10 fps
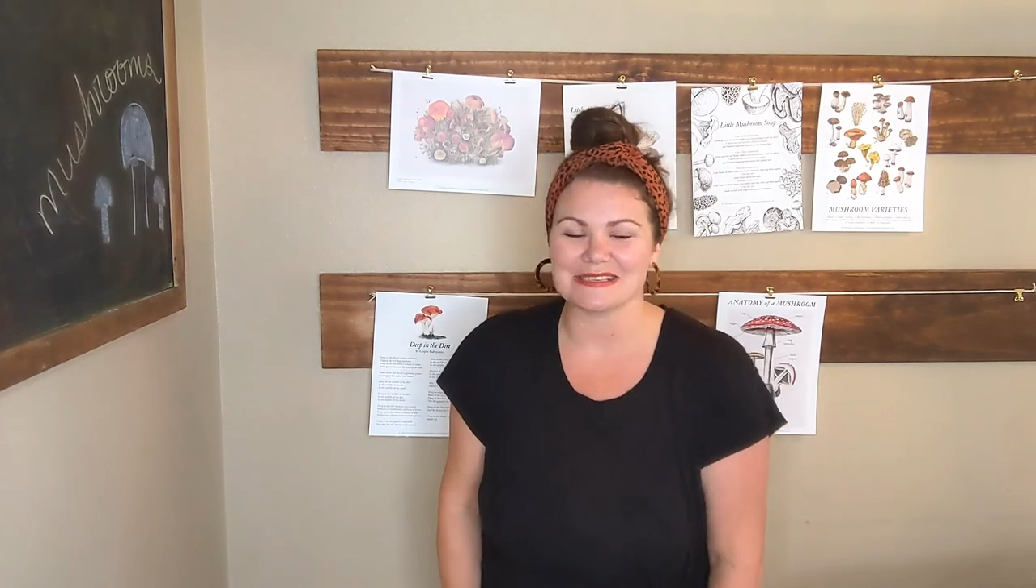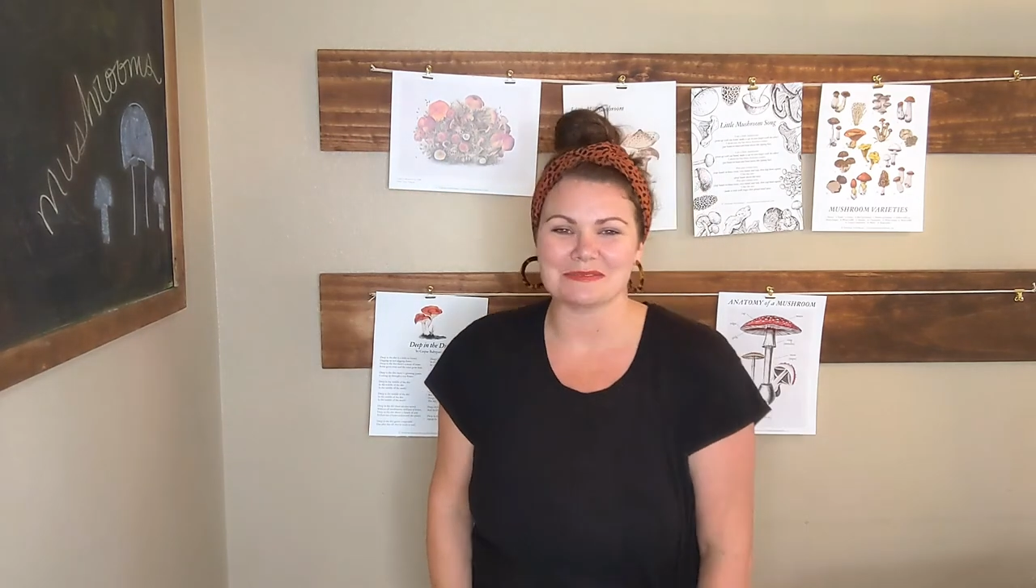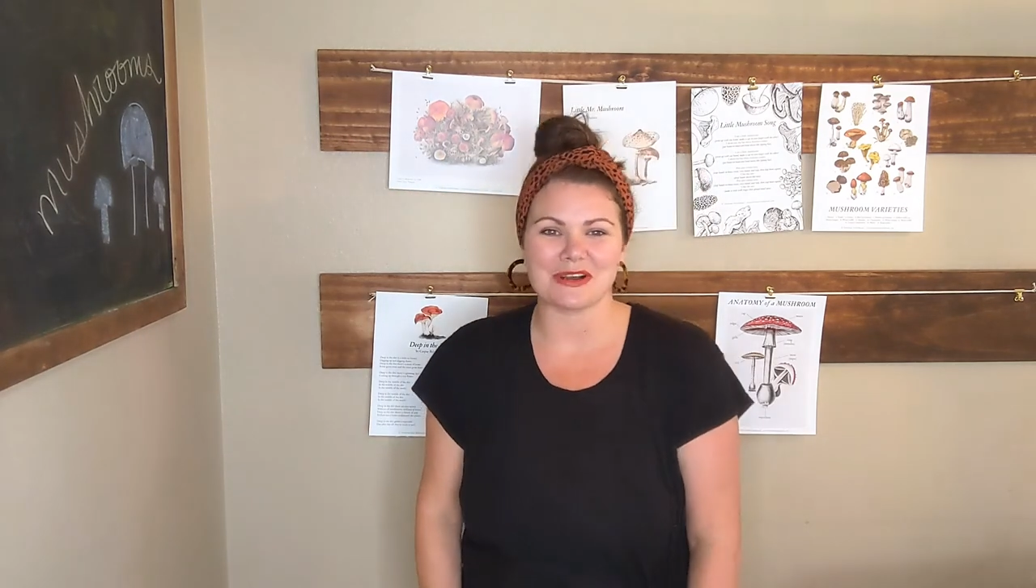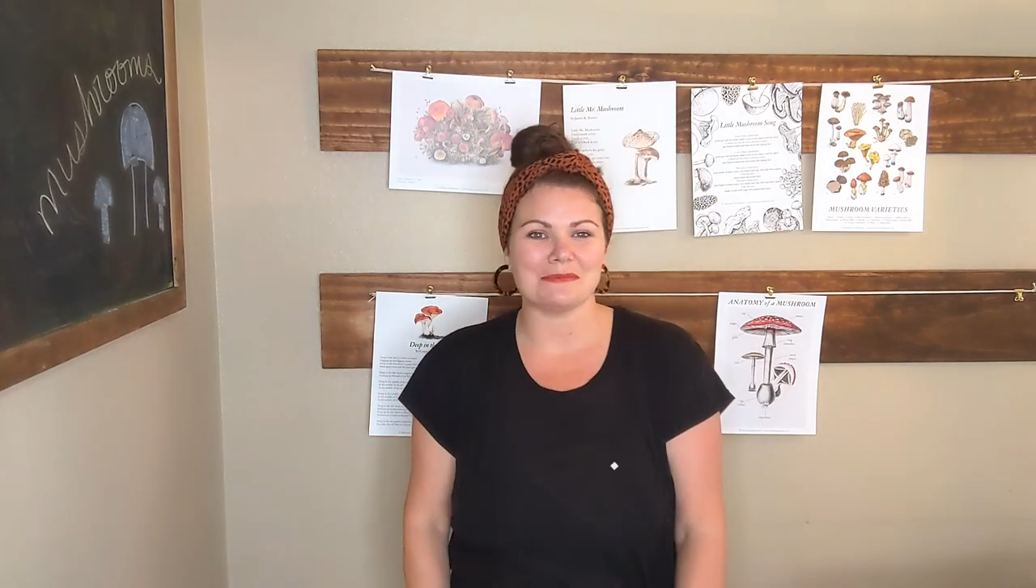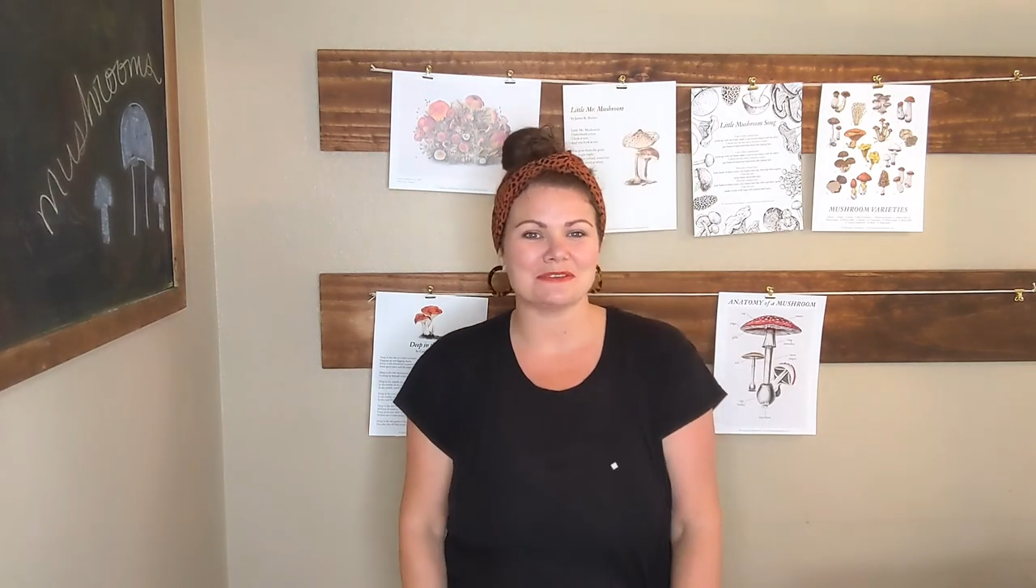
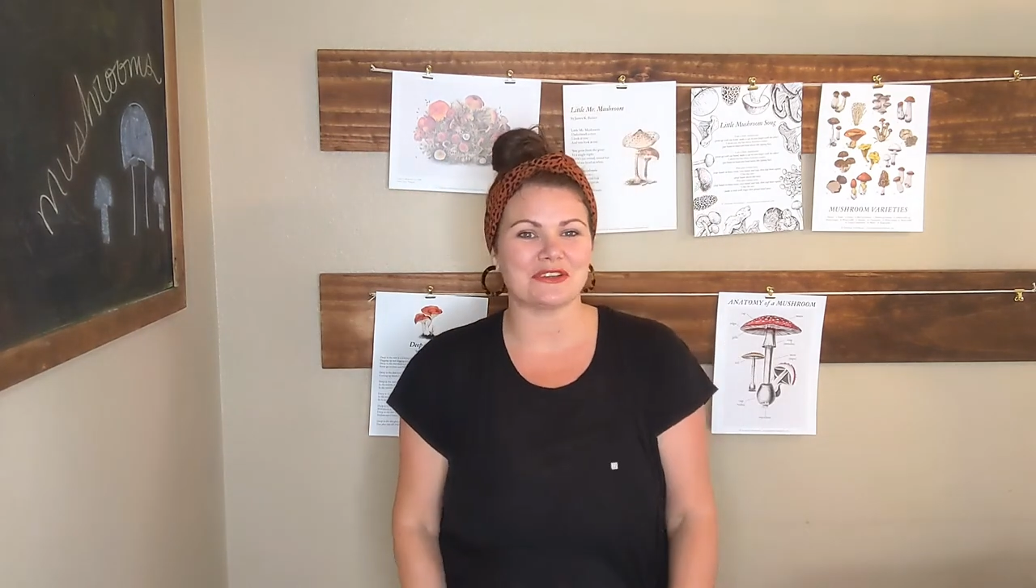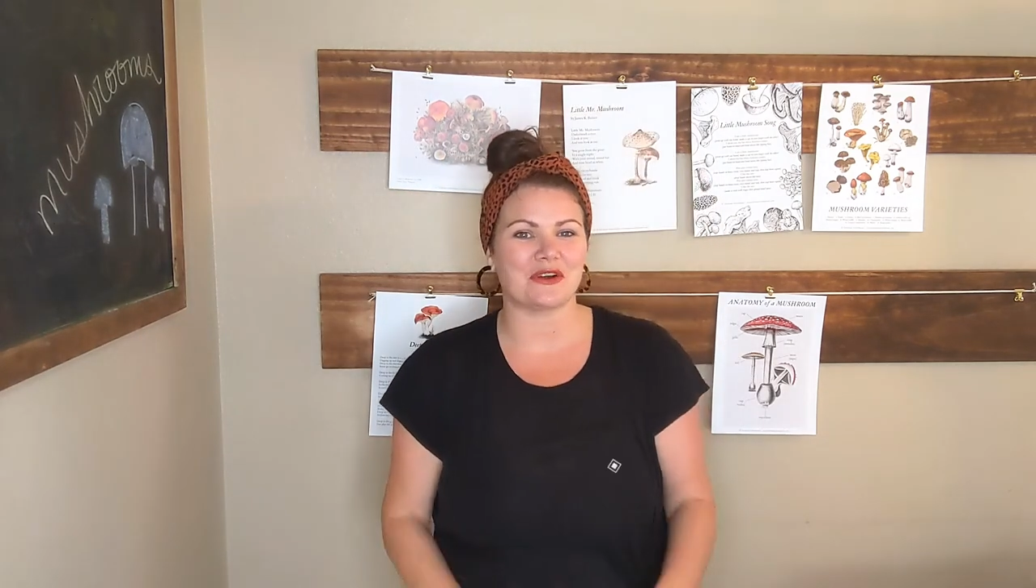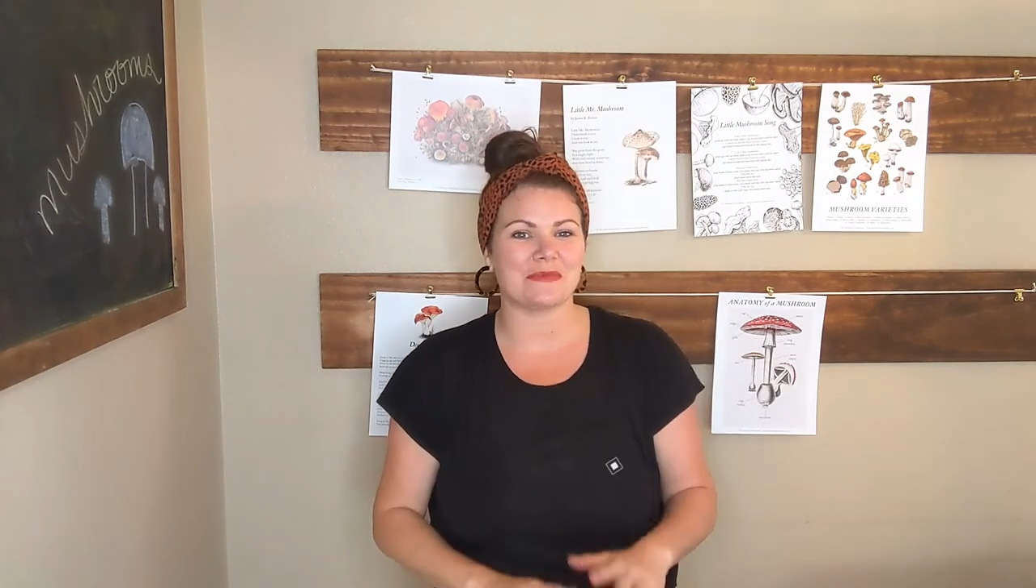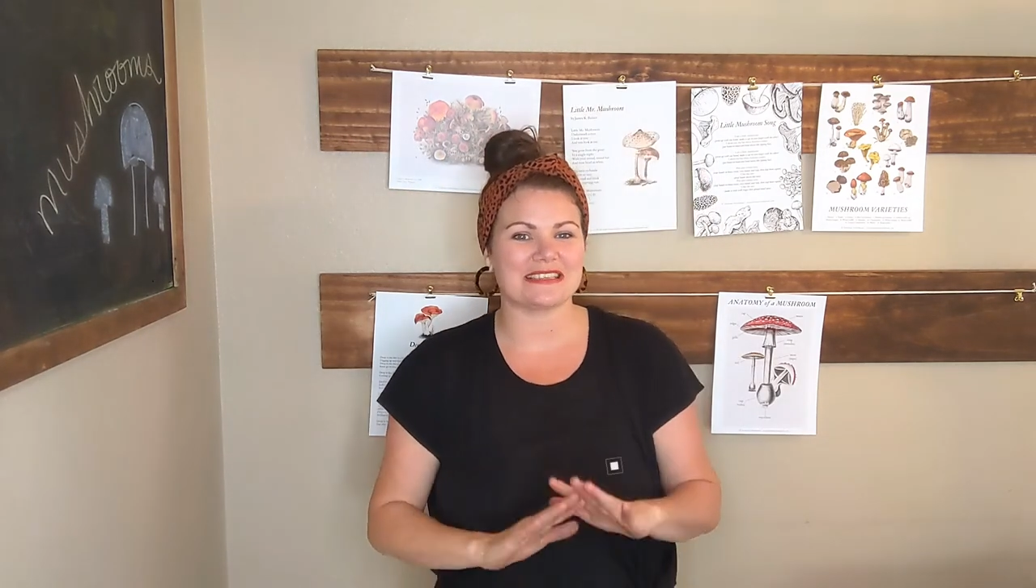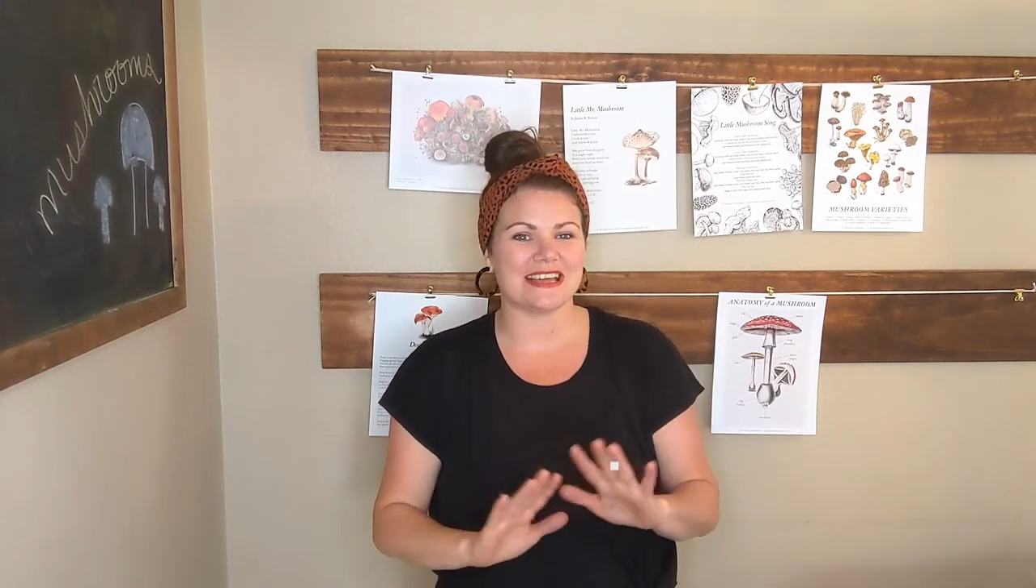subscribe so you
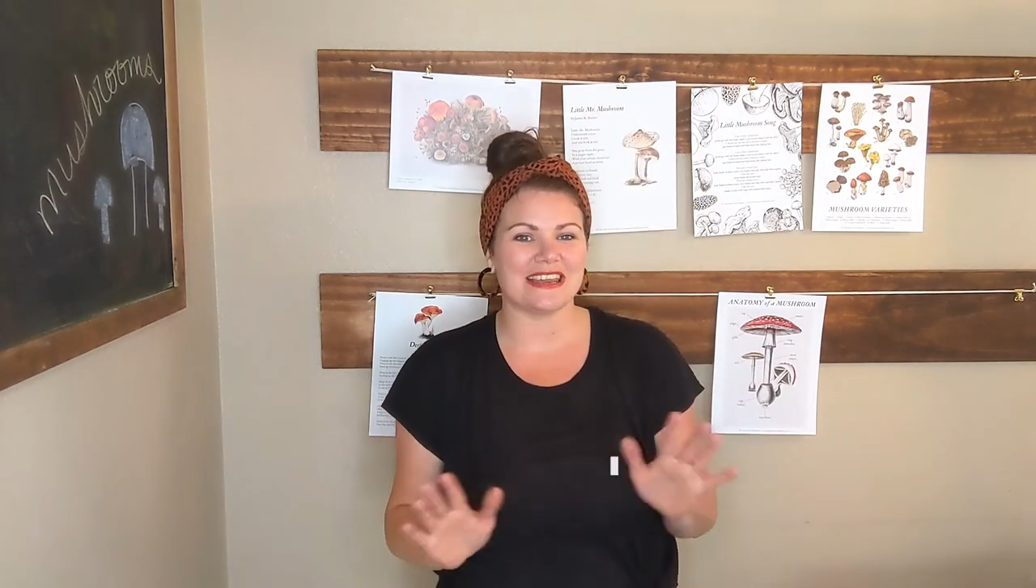don't miss